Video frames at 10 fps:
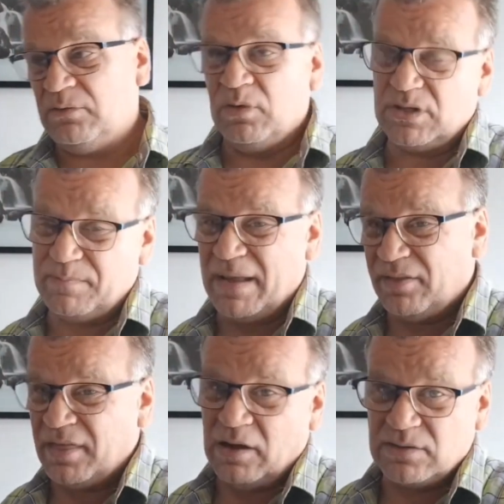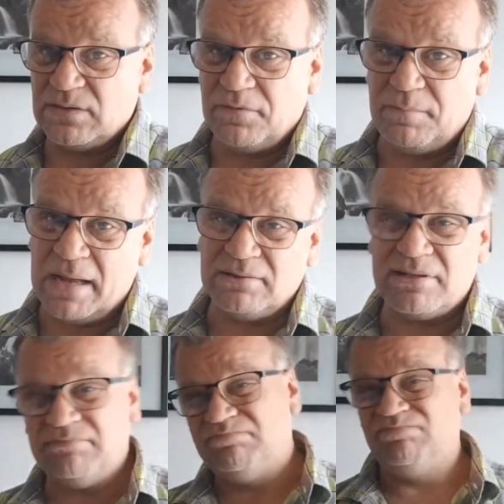or spend thousands of
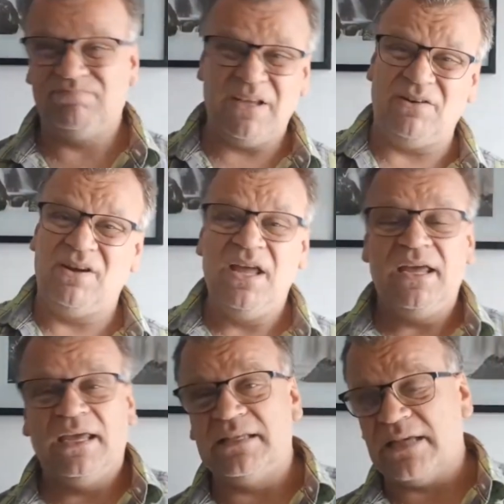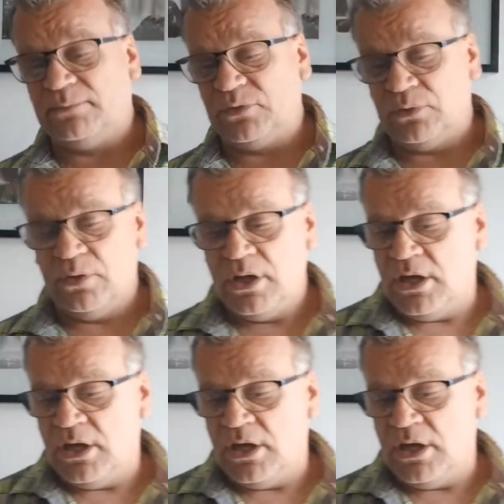pounds, it's up to you.